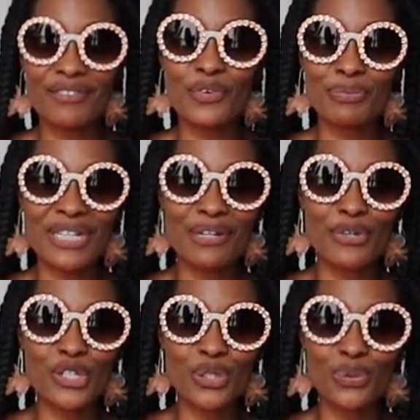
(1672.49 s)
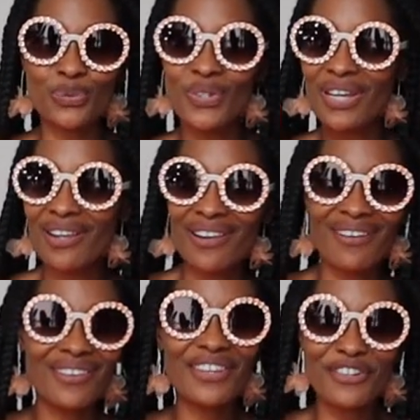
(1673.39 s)
would be number two.
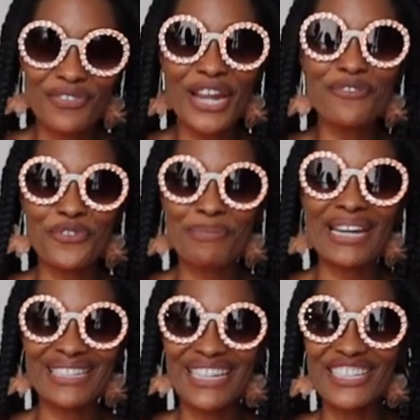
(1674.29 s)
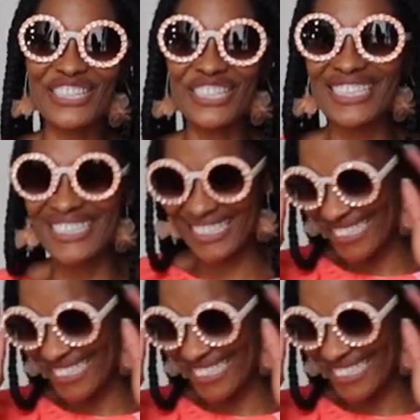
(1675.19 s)
They're vying for my attention.